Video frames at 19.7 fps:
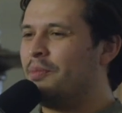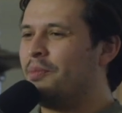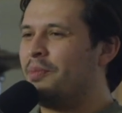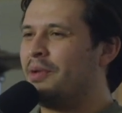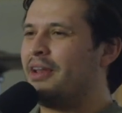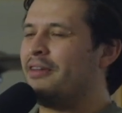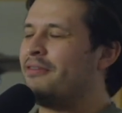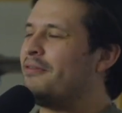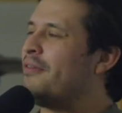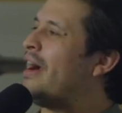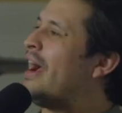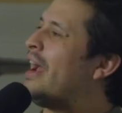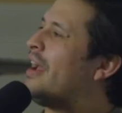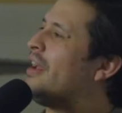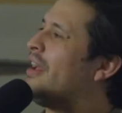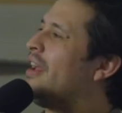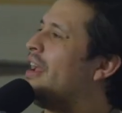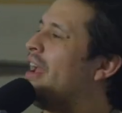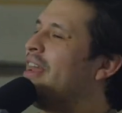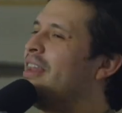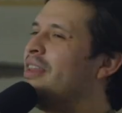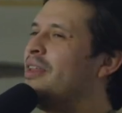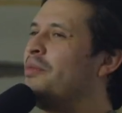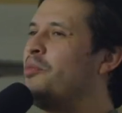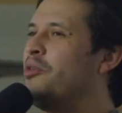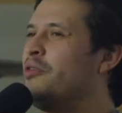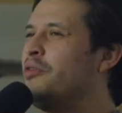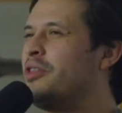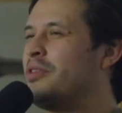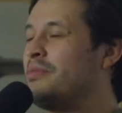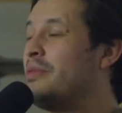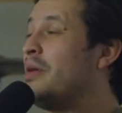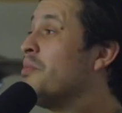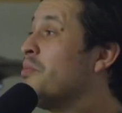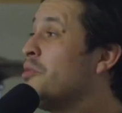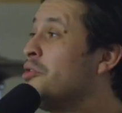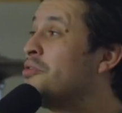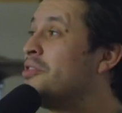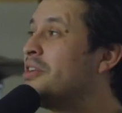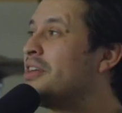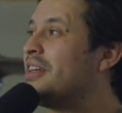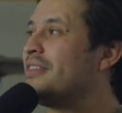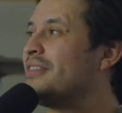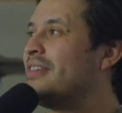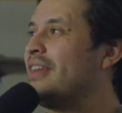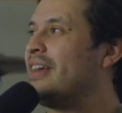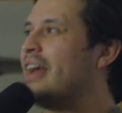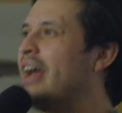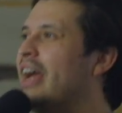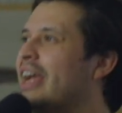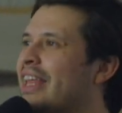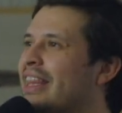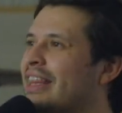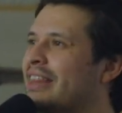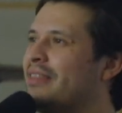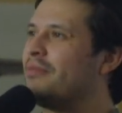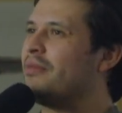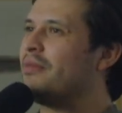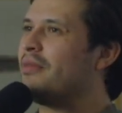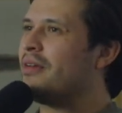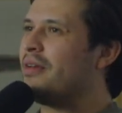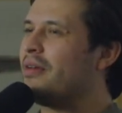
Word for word: But if I, and the beautiful thing about music, it's like I can,